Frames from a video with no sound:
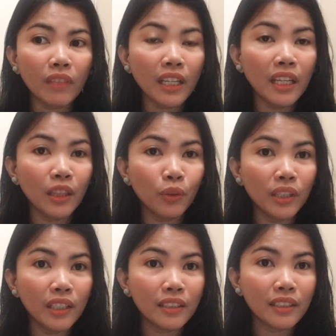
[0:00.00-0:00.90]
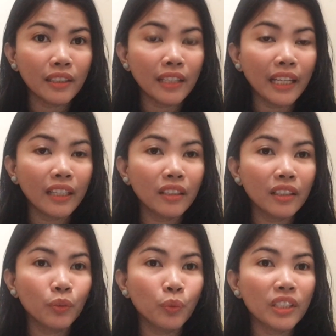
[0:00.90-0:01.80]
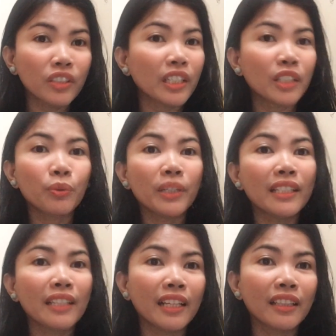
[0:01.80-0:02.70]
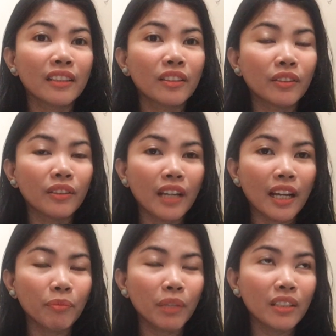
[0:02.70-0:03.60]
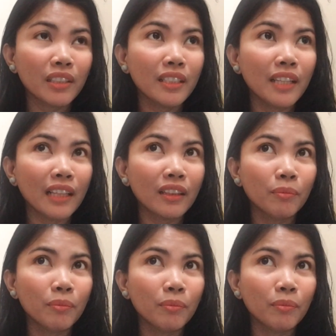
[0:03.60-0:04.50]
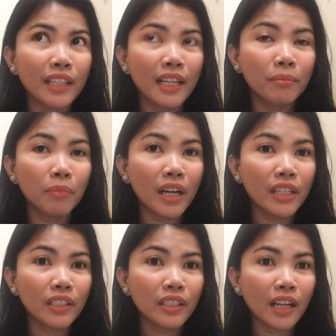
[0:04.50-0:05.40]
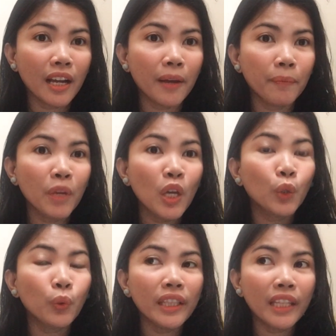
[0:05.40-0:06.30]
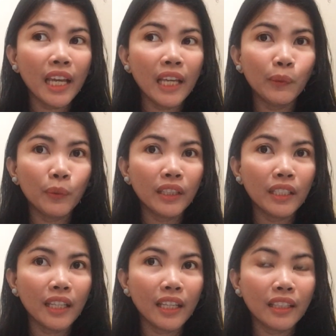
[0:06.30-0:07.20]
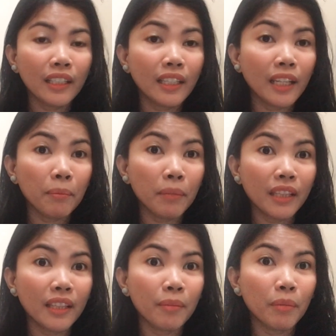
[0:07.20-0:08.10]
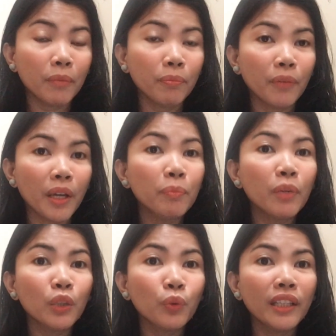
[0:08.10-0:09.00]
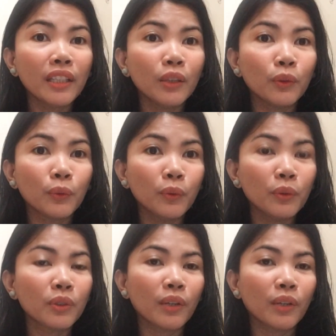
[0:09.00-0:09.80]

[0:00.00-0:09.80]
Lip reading: It was just recent, because he got divorced in March 28, 2019, and I met him in April 22. So